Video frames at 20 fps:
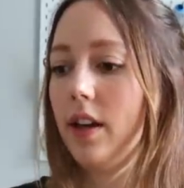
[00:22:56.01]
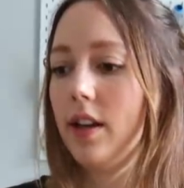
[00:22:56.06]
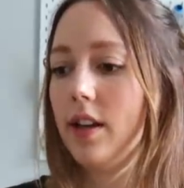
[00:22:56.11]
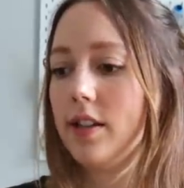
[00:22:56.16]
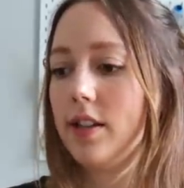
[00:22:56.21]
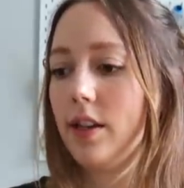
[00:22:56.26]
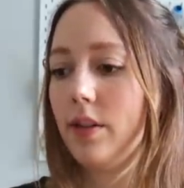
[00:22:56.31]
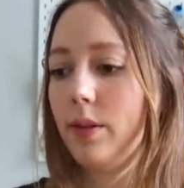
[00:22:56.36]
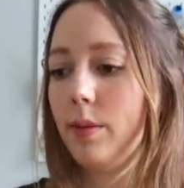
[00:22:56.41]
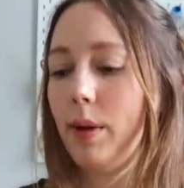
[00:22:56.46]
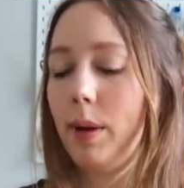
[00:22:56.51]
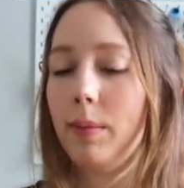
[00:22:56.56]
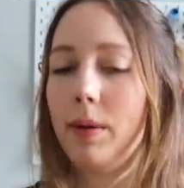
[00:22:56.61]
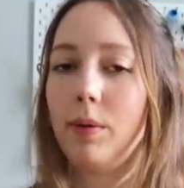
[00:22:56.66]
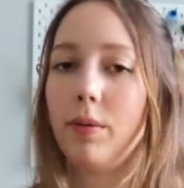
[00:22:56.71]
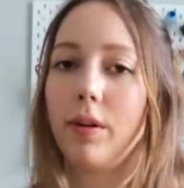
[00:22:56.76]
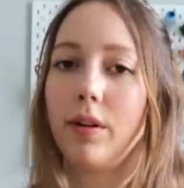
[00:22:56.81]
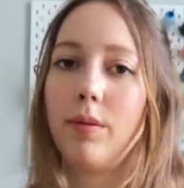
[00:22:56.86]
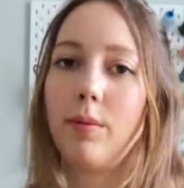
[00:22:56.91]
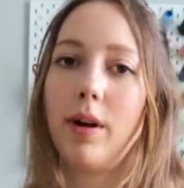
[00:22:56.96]
So it might be
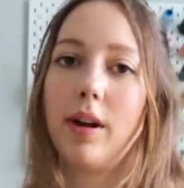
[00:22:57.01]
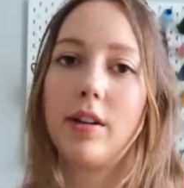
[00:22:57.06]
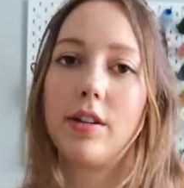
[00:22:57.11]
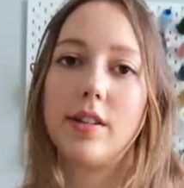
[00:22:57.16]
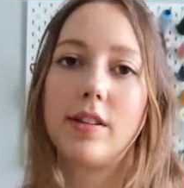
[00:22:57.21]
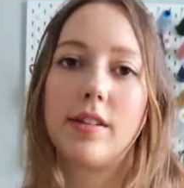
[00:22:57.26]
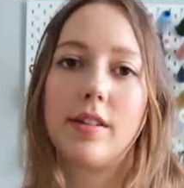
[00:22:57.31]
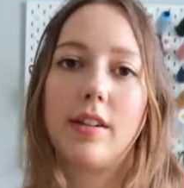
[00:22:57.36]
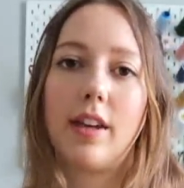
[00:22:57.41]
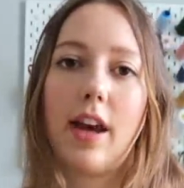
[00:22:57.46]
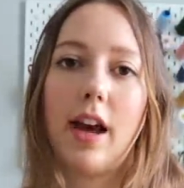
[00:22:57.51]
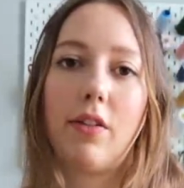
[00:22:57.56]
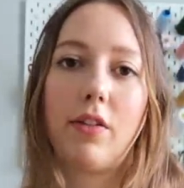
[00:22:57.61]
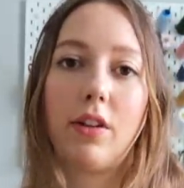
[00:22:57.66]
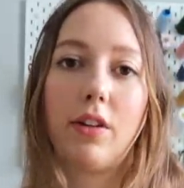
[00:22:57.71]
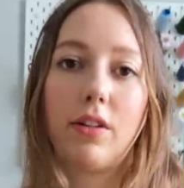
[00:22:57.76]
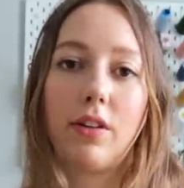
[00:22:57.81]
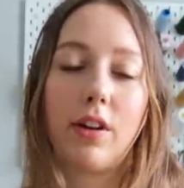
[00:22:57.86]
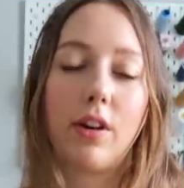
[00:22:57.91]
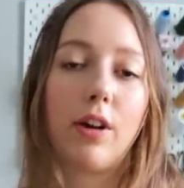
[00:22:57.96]
worthwhile just having
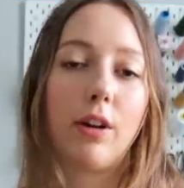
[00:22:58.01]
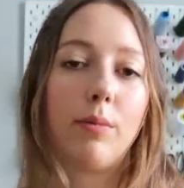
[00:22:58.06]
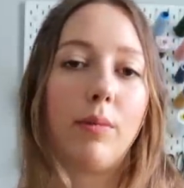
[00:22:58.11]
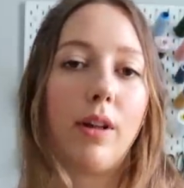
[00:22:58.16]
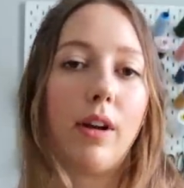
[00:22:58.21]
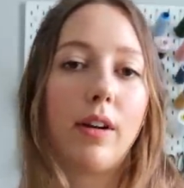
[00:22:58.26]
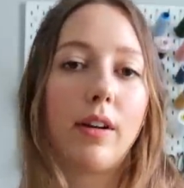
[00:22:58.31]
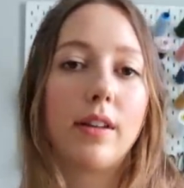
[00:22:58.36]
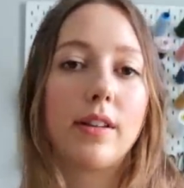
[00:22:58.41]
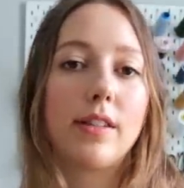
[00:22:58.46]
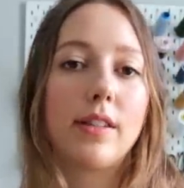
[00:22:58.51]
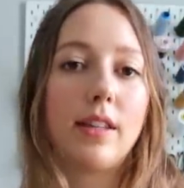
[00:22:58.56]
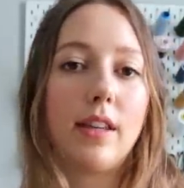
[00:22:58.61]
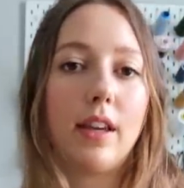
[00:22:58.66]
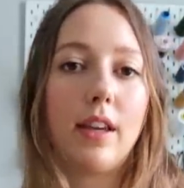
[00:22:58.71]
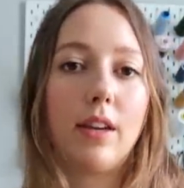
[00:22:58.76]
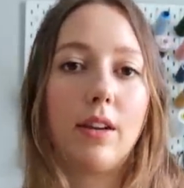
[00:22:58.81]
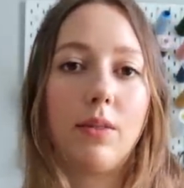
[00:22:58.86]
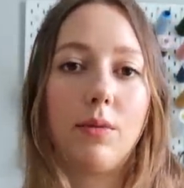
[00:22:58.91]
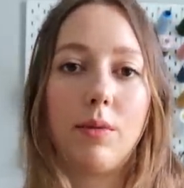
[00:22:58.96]
a look at her blog and
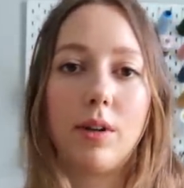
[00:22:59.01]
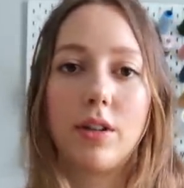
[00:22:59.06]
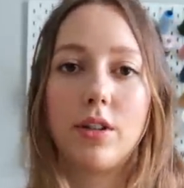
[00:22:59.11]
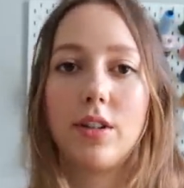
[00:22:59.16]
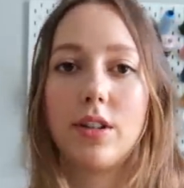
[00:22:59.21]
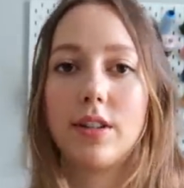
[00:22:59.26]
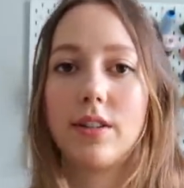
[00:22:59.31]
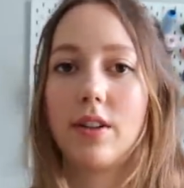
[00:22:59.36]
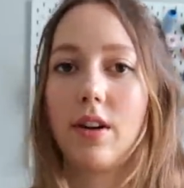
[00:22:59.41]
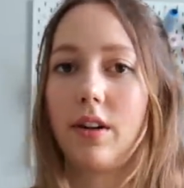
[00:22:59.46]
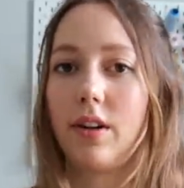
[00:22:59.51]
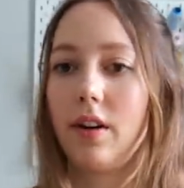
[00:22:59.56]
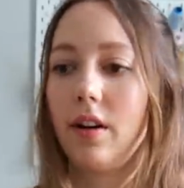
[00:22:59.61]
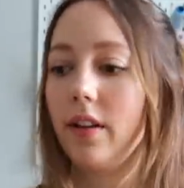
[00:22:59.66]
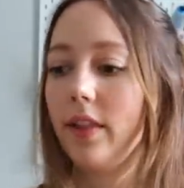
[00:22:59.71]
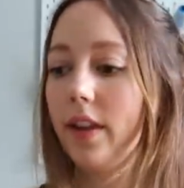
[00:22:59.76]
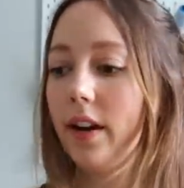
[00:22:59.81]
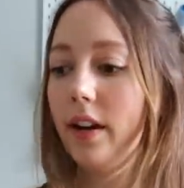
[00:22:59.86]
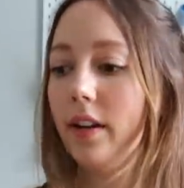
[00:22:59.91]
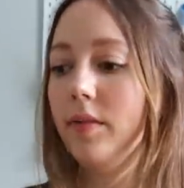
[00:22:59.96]
seeing what she's got
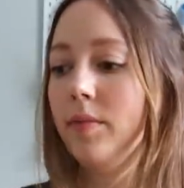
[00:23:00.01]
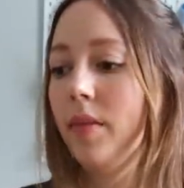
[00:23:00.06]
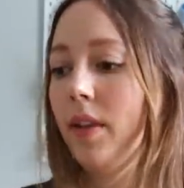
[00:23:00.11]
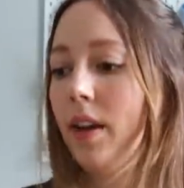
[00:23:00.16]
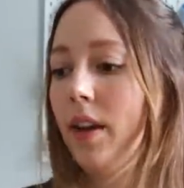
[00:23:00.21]
on there.